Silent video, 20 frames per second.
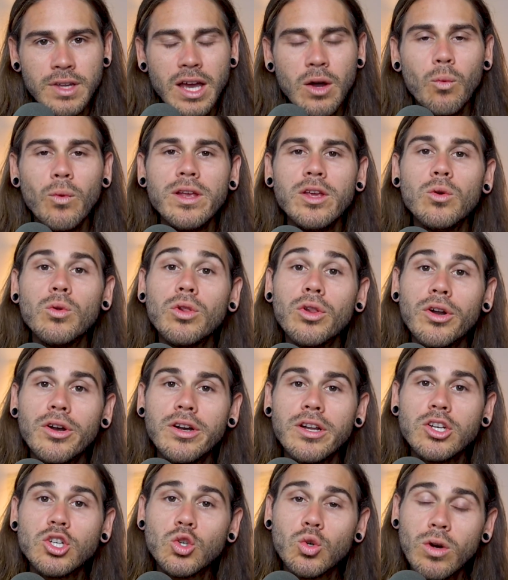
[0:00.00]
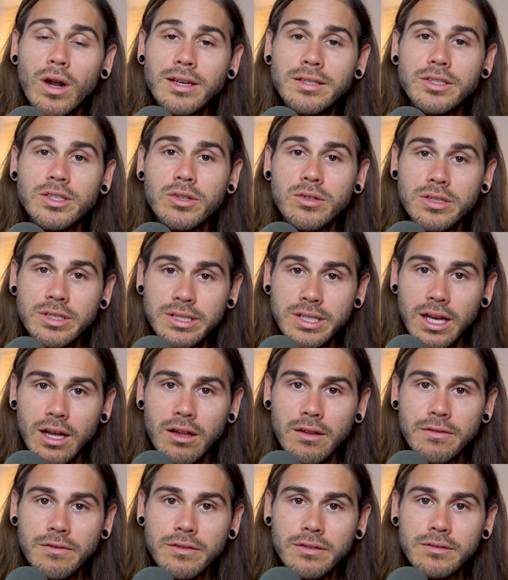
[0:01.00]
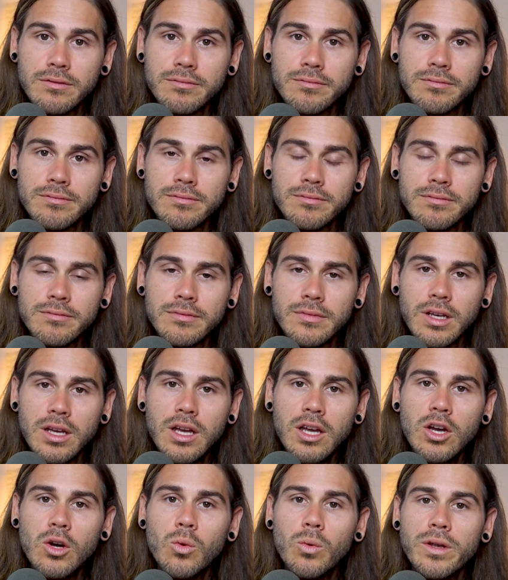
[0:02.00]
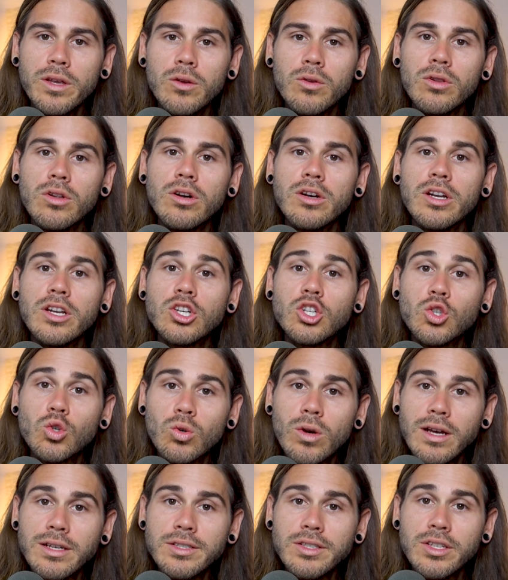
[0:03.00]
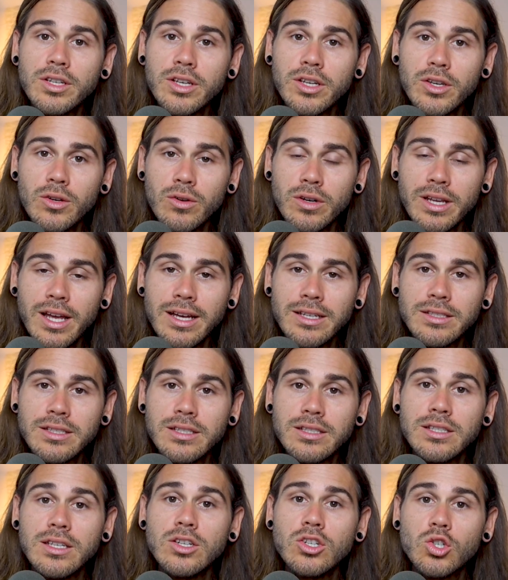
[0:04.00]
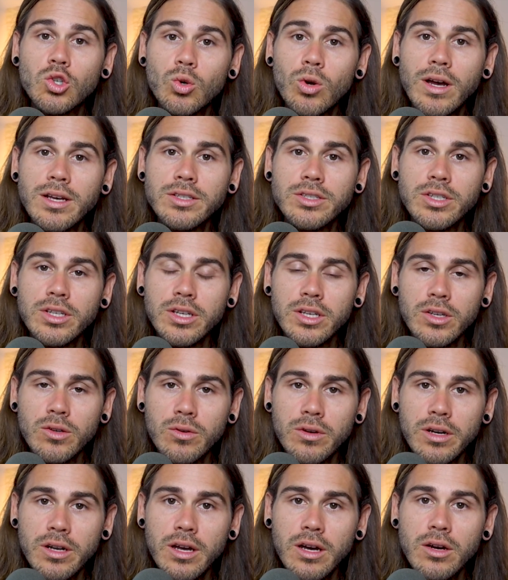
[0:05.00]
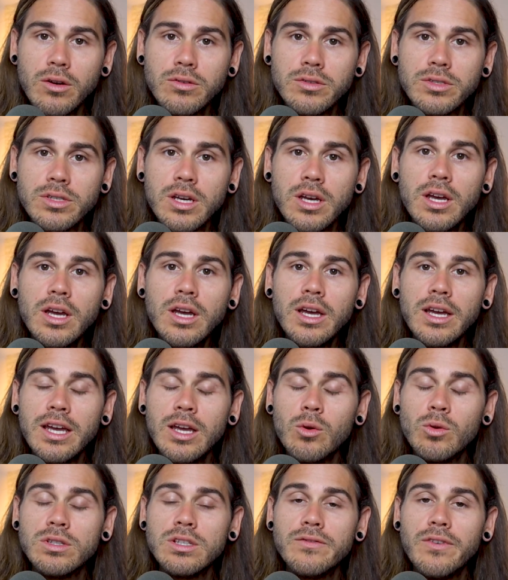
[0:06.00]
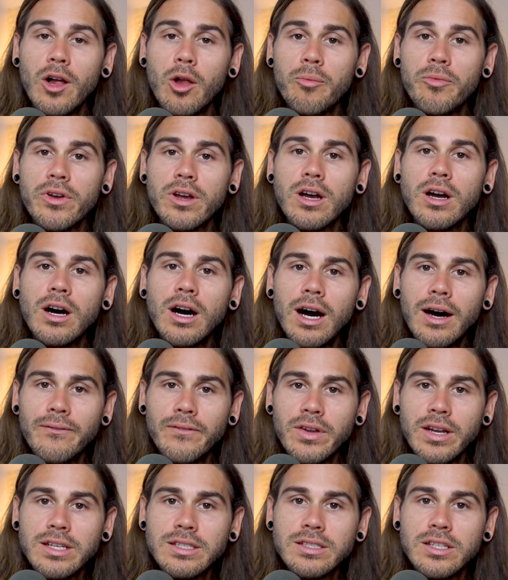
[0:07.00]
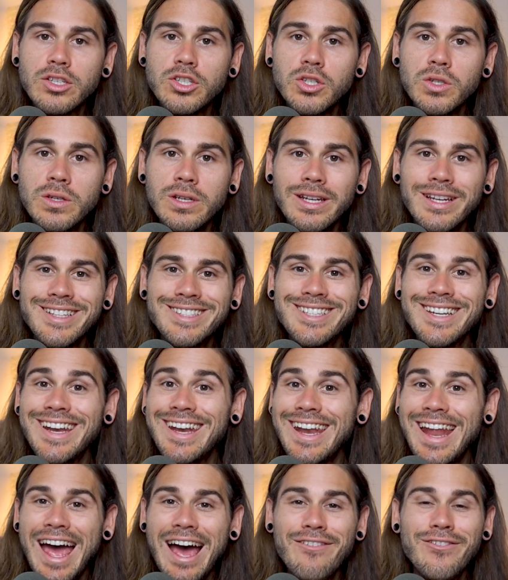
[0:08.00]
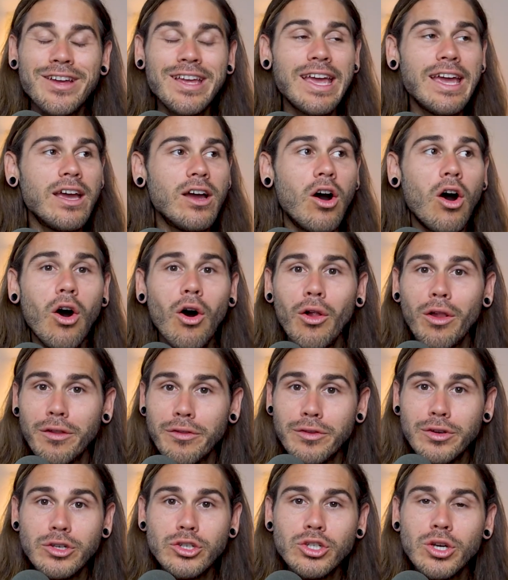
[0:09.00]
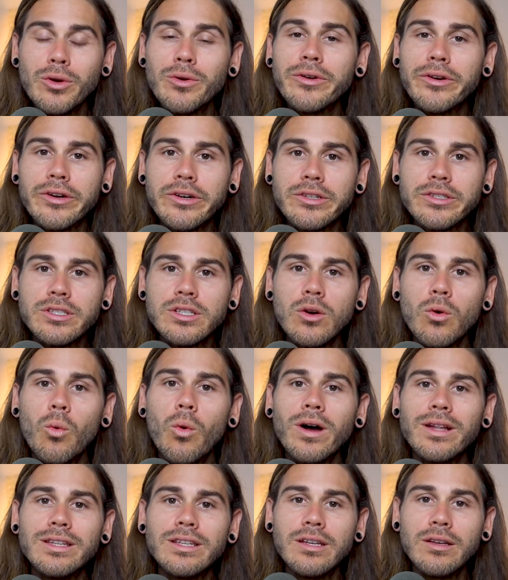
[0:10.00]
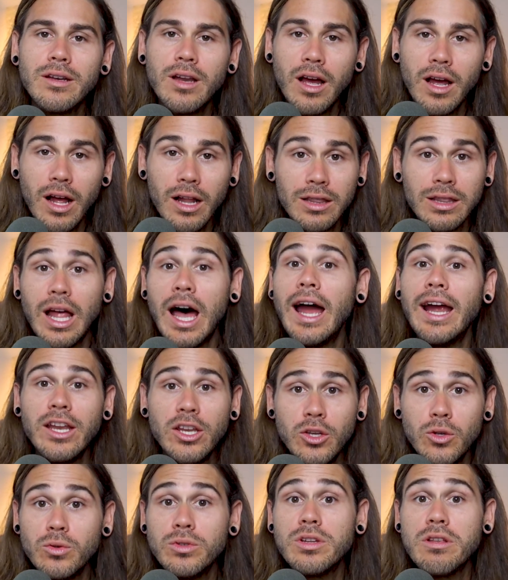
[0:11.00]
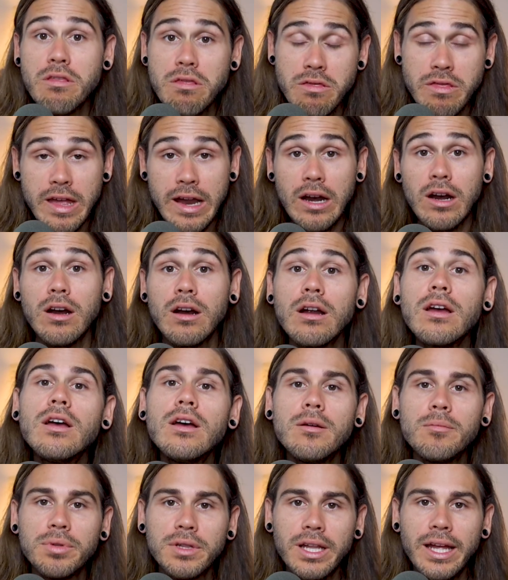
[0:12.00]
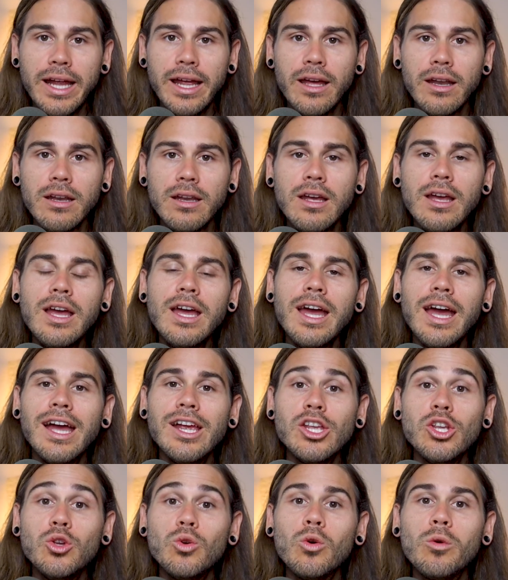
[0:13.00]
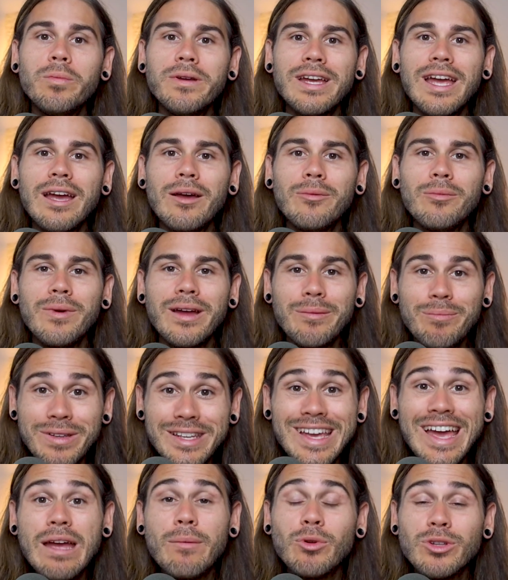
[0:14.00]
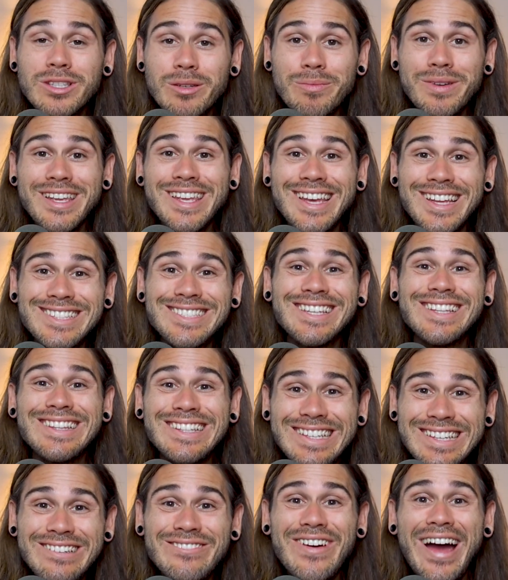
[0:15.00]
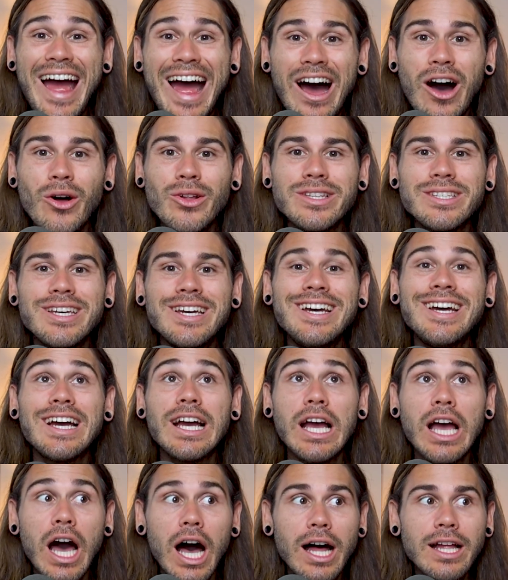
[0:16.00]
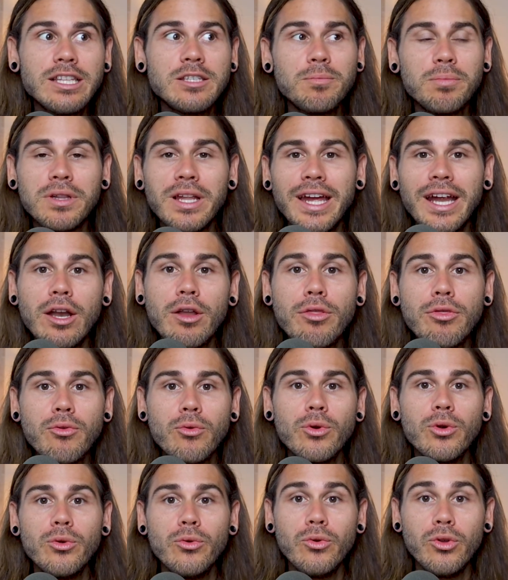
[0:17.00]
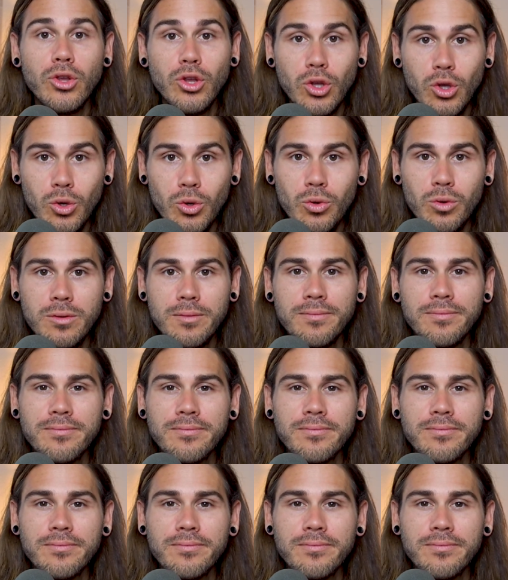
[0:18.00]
And when you learn to trust yourself, when you learn to trust your yeses and trust your nos. It will develop the confidence that you need to navigate all of the jokers that want to align you to their plan. And you will be, be able to begin to live out God's plan through you.